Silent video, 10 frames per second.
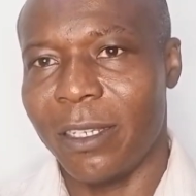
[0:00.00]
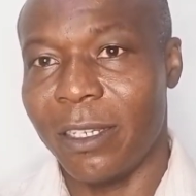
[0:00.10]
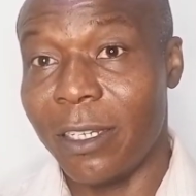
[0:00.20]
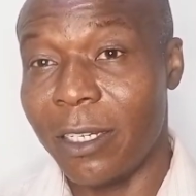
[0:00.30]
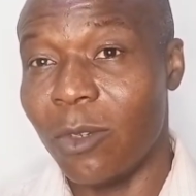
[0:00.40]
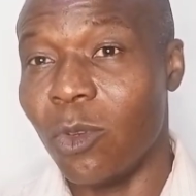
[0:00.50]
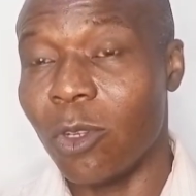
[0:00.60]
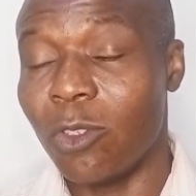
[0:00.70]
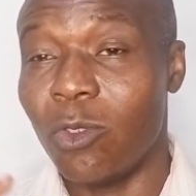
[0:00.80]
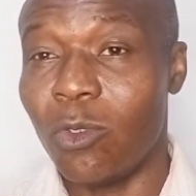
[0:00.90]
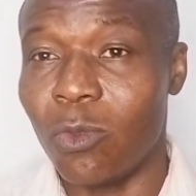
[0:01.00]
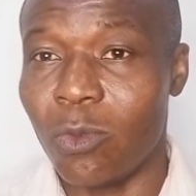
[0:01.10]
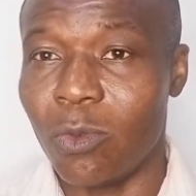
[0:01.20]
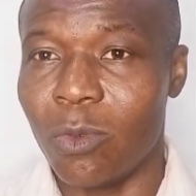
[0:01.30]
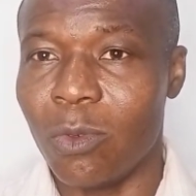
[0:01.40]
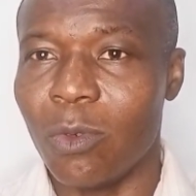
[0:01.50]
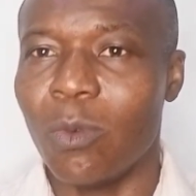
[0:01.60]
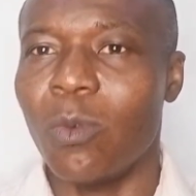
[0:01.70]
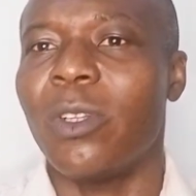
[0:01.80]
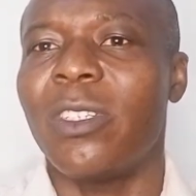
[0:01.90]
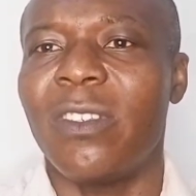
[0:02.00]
they do not do what is